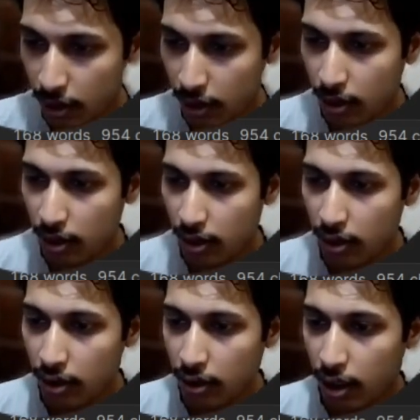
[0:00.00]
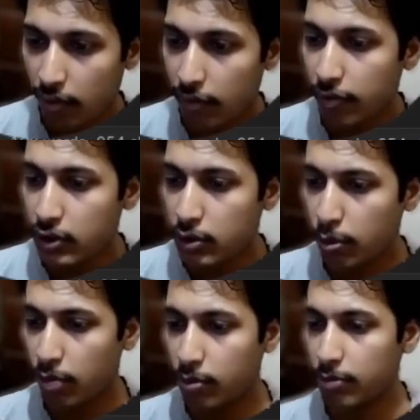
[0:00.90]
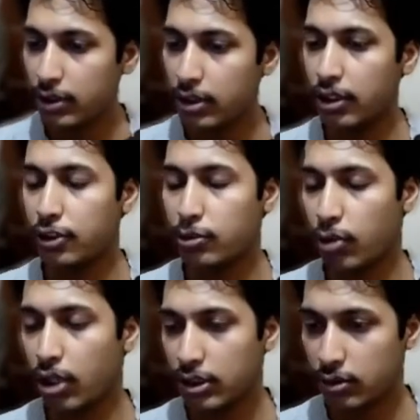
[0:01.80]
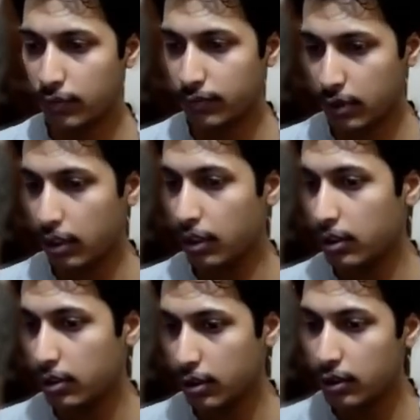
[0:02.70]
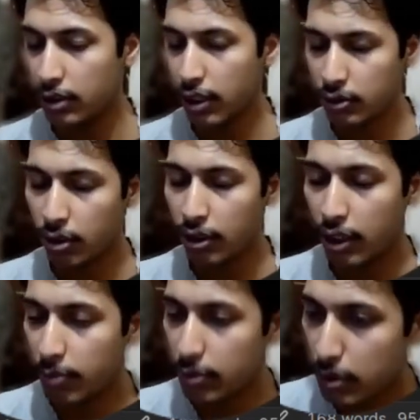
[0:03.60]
Our first problem is smallest of three. It's actually name of the problem.